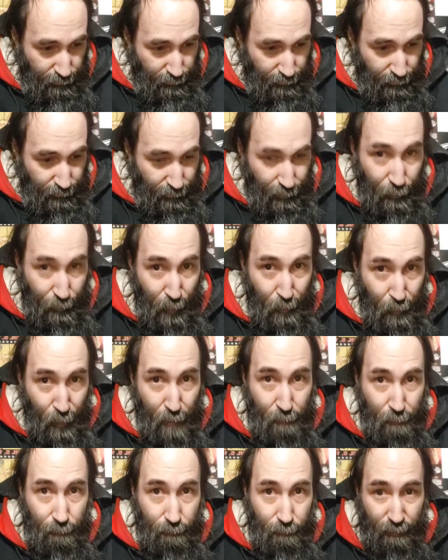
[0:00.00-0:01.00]
If
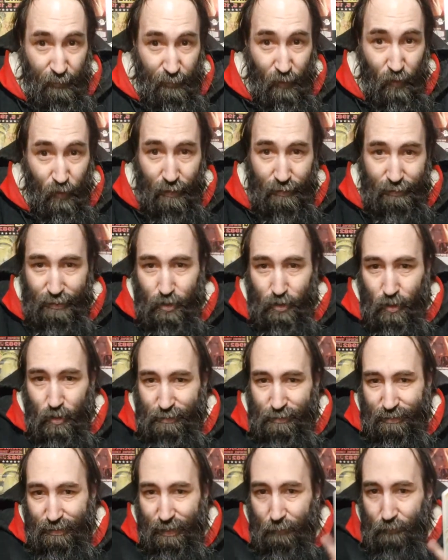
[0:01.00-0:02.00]
doing a Dick
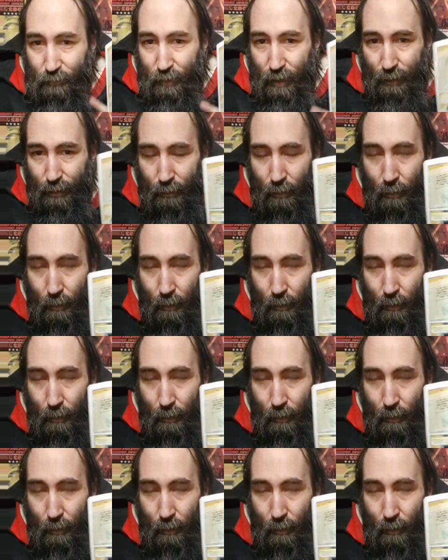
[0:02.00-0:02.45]
Tracy type thing.